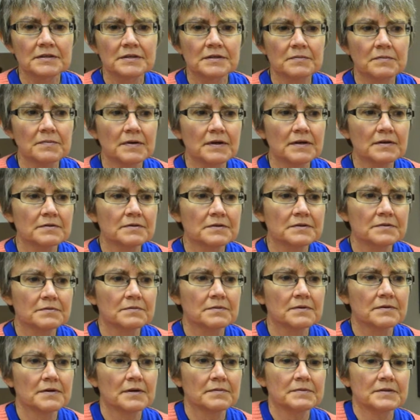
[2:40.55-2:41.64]
and parents
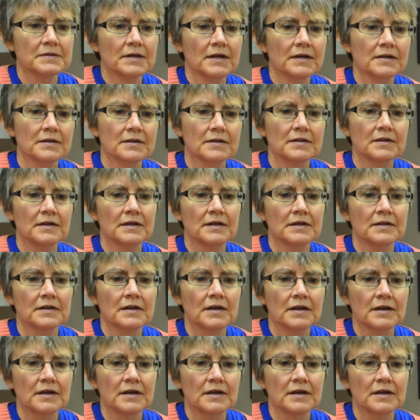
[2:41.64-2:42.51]
were upset that